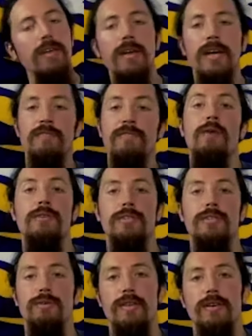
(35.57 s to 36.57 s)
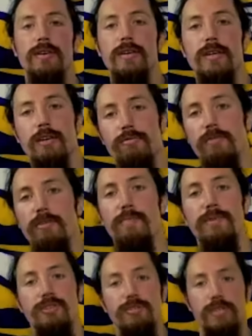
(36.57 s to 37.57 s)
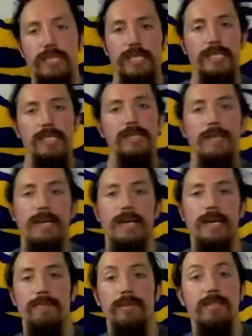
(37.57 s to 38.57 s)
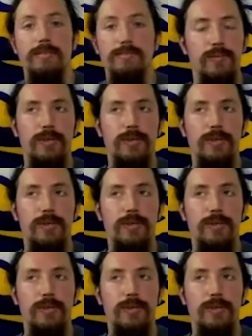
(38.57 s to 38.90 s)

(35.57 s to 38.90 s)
kind of go on to other career opportunities? Because